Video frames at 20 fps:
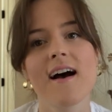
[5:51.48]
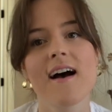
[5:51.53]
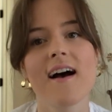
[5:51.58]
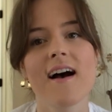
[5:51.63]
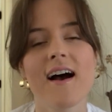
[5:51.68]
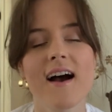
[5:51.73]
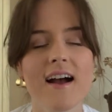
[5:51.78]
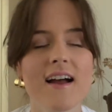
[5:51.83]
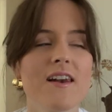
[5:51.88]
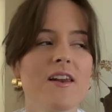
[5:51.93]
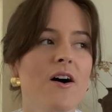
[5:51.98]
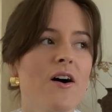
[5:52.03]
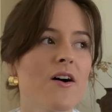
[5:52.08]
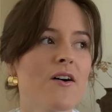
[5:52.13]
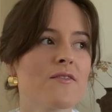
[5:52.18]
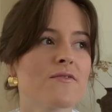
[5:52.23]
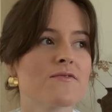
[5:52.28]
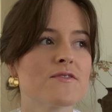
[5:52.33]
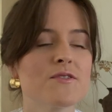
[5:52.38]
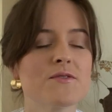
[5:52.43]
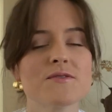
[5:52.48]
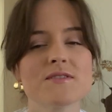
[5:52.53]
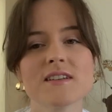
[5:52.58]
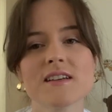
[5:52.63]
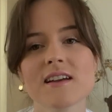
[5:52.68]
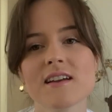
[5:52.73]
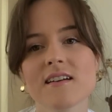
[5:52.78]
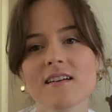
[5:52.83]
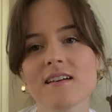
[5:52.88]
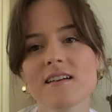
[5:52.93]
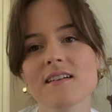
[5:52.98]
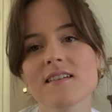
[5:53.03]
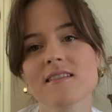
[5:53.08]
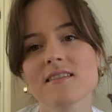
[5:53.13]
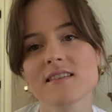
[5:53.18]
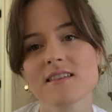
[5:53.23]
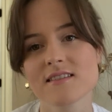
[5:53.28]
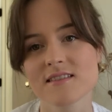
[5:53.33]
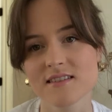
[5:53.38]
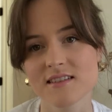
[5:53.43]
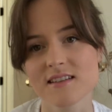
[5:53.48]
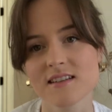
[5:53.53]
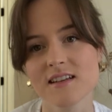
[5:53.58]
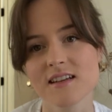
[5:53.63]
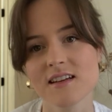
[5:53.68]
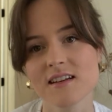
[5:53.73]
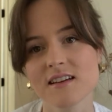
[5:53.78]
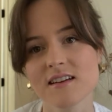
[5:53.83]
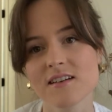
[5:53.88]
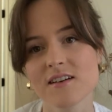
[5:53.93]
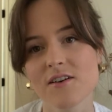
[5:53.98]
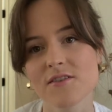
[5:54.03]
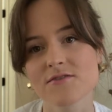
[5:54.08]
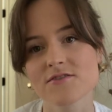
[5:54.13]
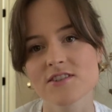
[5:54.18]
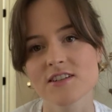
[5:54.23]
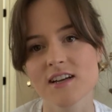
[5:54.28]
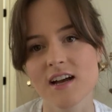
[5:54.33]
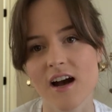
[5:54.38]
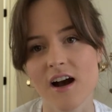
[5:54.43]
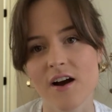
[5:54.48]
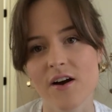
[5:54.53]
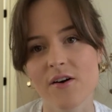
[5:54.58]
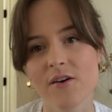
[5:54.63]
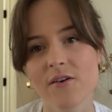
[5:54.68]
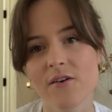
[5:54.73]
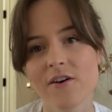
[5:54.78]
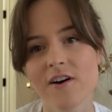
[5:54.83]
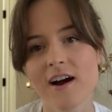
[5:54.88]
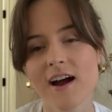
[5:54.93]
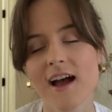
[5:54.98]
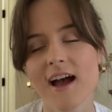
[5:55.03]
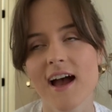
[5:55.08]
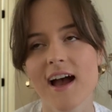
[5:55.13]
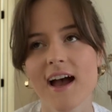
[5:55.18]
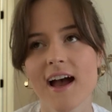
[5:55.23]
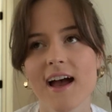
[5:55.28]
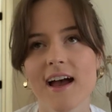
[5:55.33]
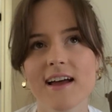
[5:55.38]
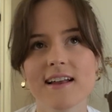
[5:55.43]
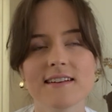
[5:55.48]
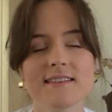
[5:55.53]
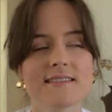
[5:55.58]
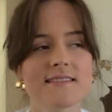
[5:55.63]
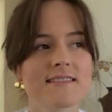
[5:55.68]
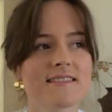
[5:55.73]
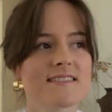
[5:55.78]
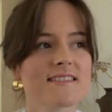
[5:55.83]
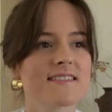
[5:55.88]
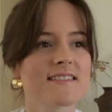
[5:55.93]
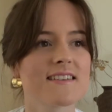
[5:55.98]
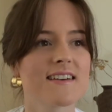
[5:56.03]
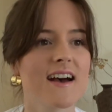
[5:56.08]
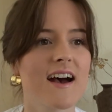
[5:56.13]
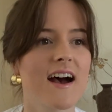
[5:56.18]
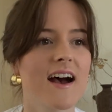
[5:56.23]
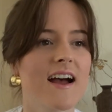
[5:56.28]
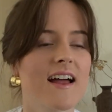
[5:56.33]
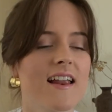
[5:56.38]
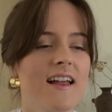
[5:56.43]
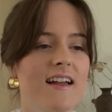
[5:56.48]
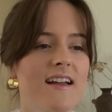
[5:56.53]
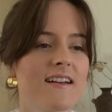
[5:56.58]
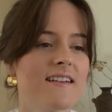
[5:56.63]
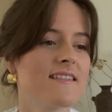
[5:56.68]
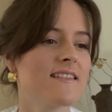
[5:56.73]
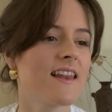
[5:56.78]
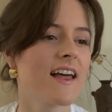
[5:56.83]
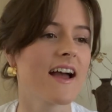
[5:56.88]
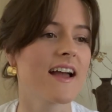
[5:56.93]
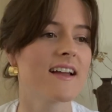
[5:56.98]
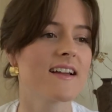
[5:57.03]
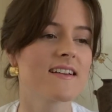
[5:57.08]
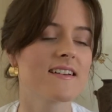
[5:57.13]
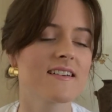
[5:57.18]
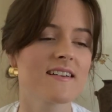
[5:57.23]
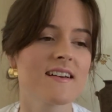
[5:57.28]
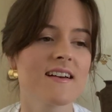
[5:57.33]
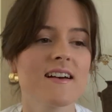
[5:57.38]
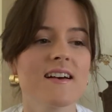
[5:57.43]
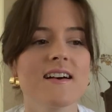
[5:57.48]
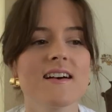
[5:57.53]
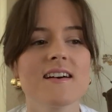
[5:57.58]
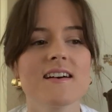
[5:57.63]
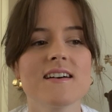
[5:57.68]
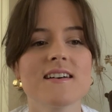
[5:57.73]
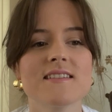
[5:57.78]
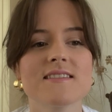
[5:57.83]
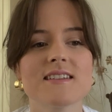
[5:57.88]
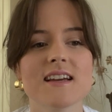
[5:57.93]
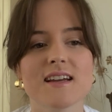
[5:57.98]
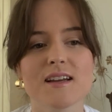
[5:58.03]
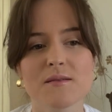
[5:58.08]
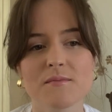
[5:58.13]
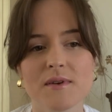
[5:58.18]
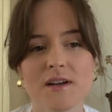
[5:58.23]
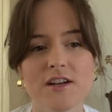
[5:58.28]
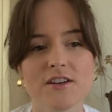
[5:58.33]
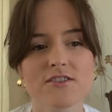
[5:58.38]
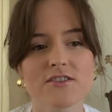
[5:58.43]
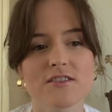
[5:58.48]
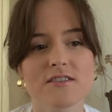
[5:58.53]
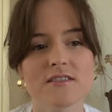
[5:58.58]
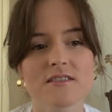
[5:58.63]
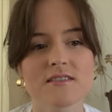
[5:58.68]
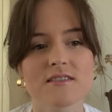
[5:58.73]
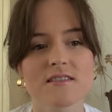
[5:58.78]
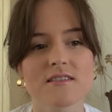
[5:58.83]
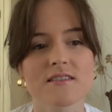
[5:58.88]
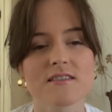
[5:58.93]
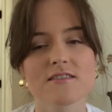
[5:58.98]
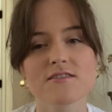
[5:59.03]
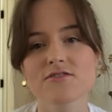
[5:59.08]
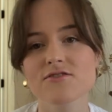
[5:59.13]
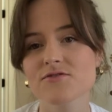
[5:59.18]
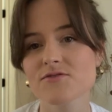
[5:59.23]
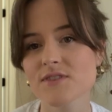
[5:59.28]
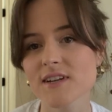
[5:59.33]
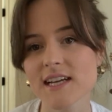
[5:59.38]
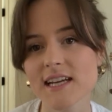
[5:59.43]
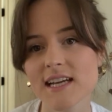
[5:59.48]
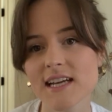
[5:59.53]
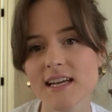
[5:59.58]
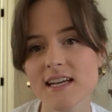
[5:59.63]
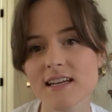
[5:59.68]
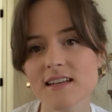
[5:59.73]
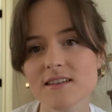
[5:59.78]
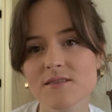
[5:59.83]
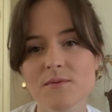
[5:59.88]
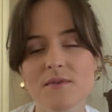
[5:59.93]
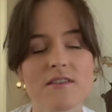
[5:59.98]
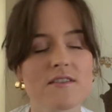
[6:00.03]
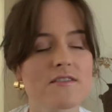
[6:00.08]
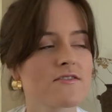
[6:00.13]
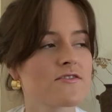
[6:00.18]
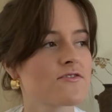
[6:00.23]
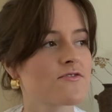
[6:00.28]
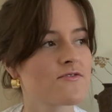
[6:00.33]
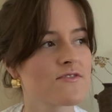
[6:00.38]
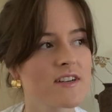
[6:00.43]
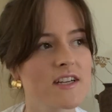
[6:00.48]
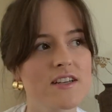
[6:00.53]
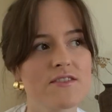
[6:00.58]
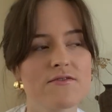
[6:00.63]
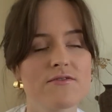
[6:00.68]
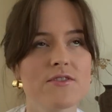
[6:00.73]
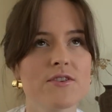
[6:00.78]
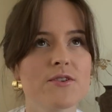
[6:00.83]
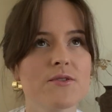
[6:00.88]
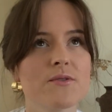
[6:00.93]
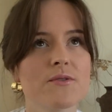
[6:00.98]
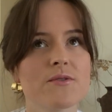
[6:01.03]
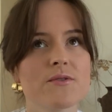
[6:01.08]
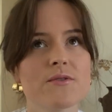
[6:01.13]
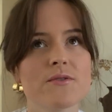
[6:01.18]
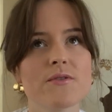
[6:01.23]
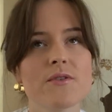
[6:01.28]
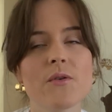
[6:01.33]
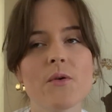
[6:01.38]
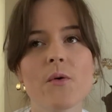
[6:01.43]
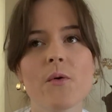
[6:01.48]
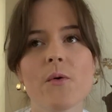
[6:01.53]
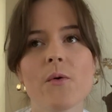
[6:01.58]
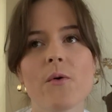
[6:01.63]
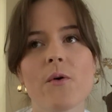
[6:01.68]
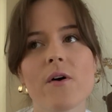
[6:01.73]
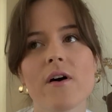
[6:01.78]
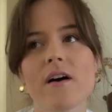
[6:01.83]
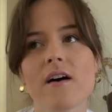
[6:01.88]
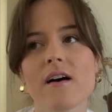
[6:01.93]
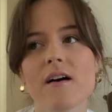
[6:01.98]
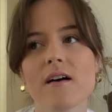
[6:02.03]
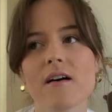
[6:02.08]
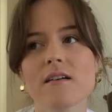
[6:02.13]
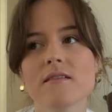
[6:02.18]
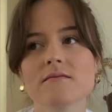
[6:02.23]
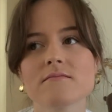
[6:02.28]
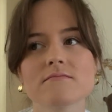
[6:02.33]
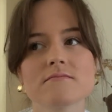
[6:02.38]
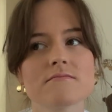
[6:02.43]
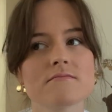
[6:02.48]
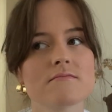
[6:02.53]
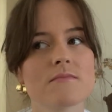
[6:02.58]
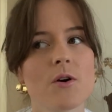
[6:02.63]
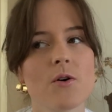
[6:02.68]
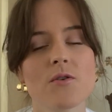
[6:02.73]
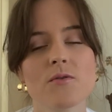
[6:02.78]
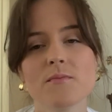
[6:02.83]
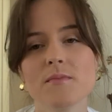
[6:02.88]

I love using the city of Chicago, and I like taking pictures in a street with a street view or old